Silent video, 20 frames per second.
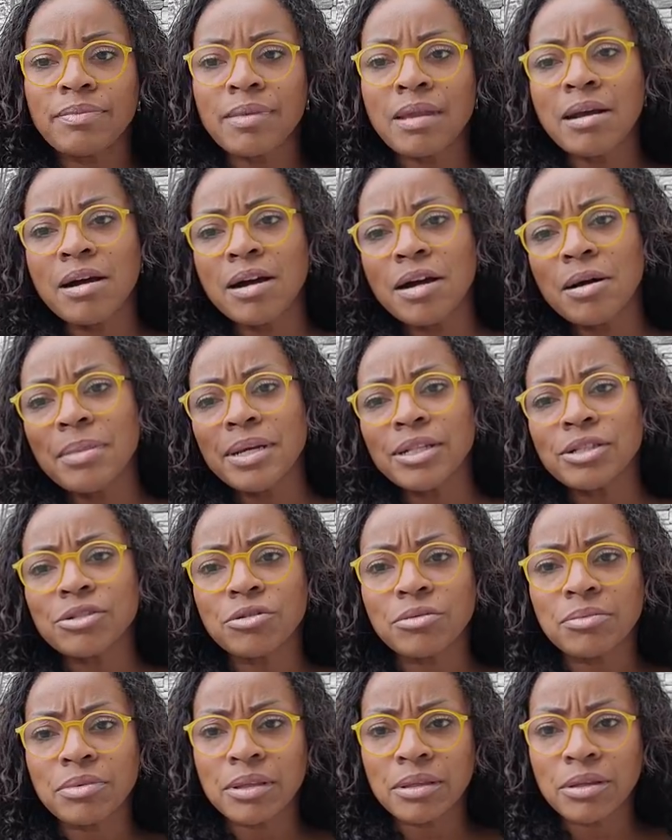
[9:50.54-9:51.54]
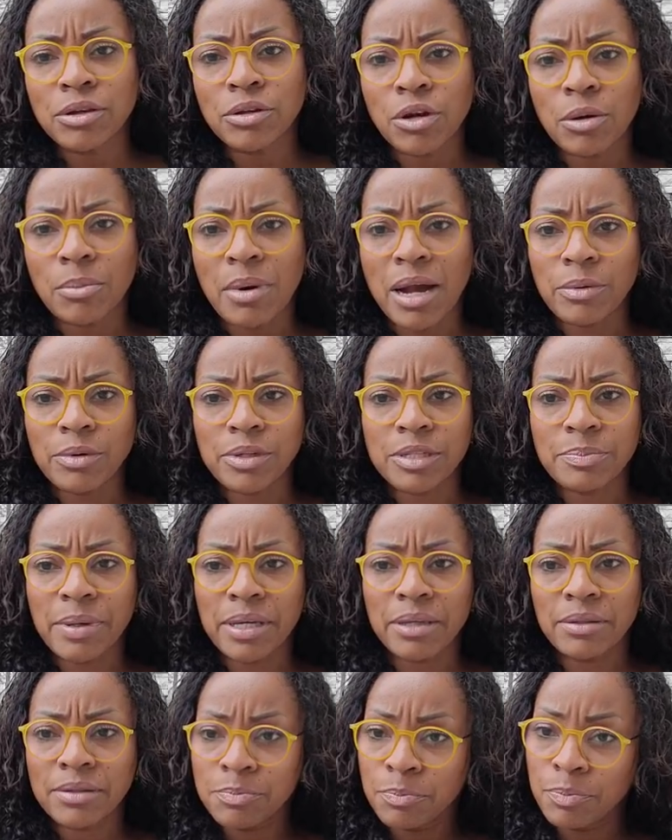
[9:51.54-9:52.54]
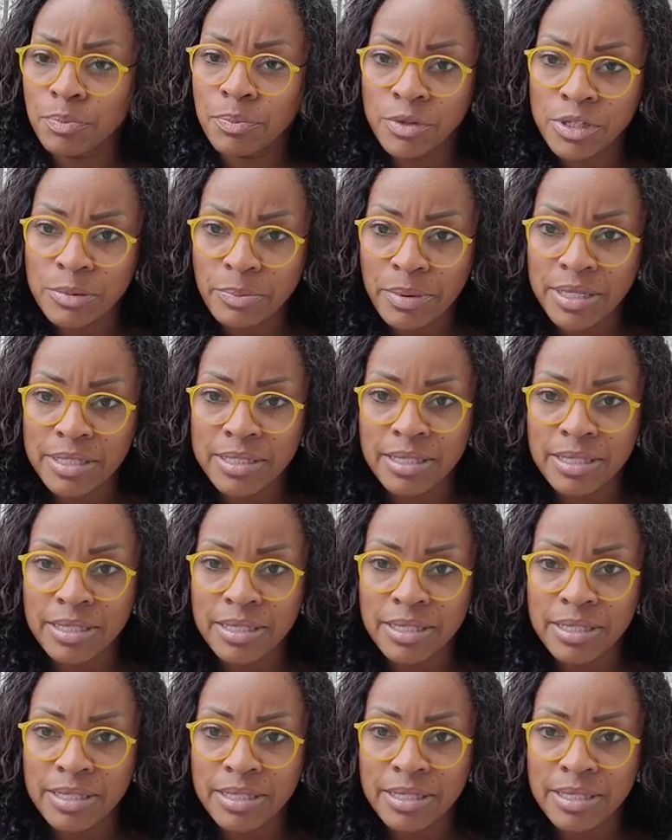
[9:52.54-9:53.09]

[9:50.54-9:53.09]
And so, my response